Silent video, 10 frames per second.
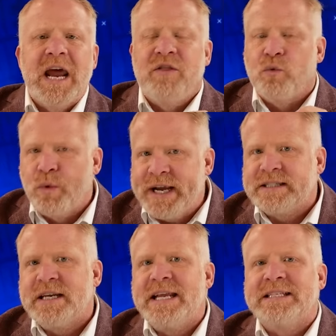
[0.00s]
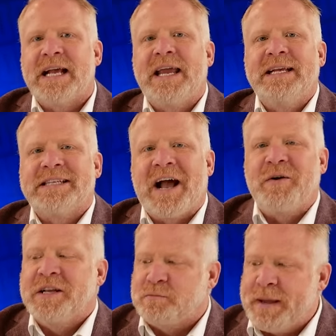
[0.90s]
and the reason he's
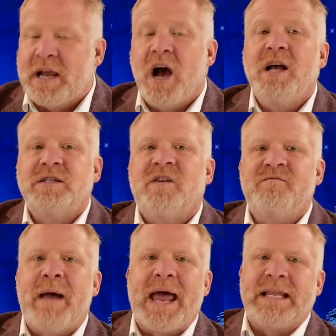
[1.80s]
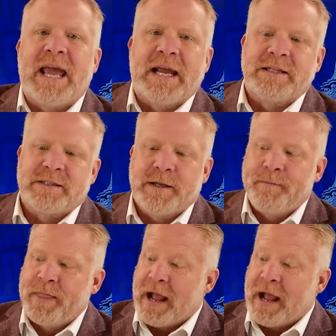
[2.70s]
out is because of Matt Gaetz.